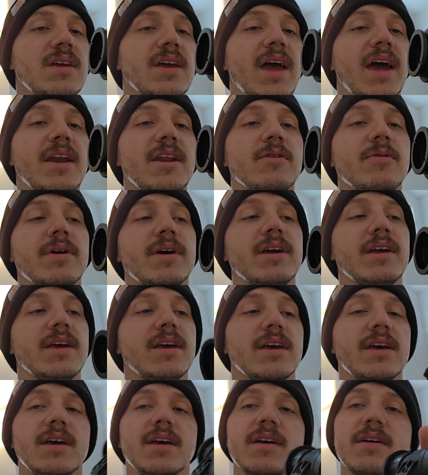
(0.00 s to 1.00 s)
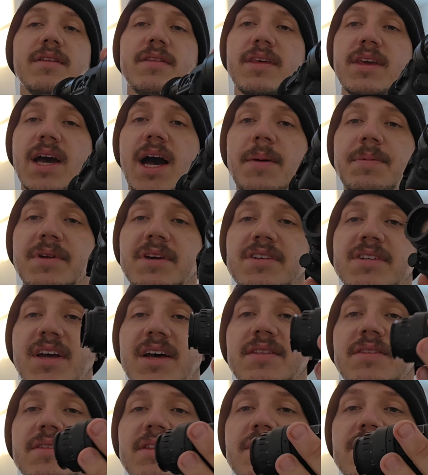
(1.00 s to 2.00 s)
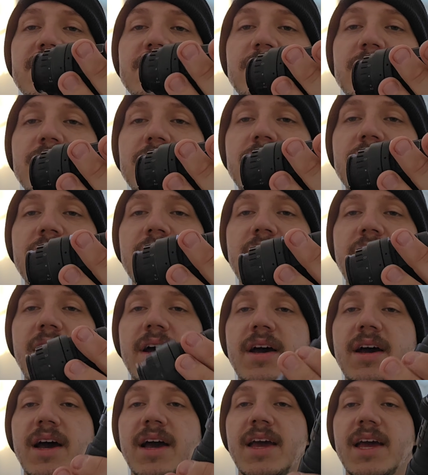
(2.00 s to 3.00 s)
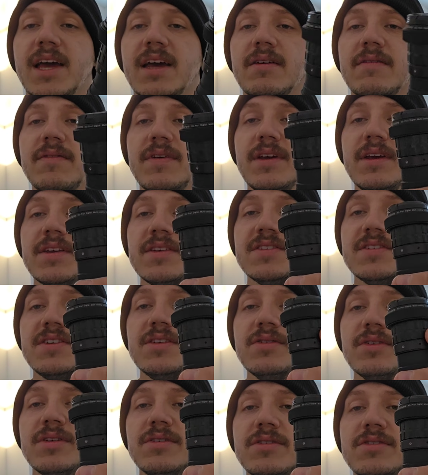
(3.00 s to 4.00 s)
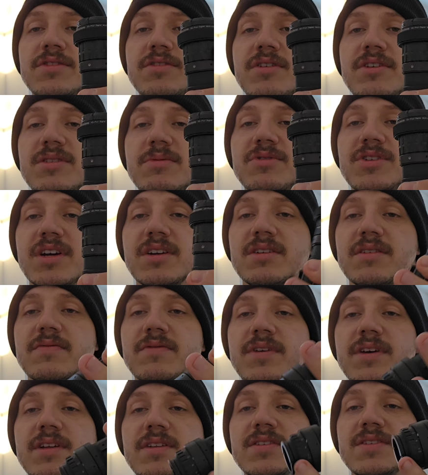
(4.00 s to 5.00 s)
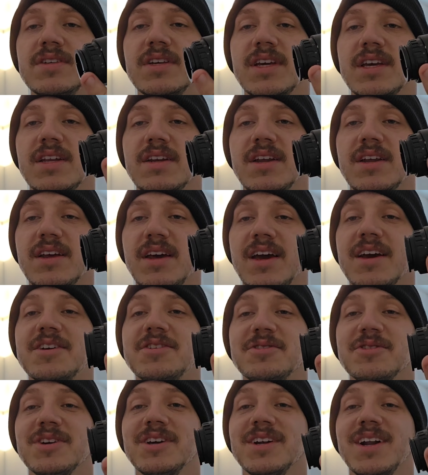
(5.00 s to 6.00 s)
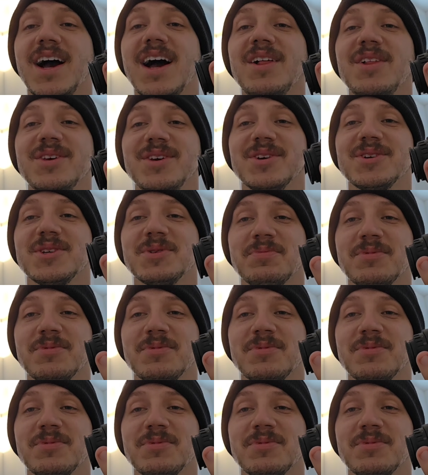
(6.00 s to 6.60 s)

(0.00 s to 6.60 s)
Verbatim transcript: Anyway, the optics on this one, uh, I have a Steele Industries objective lens and actually an Ali uh,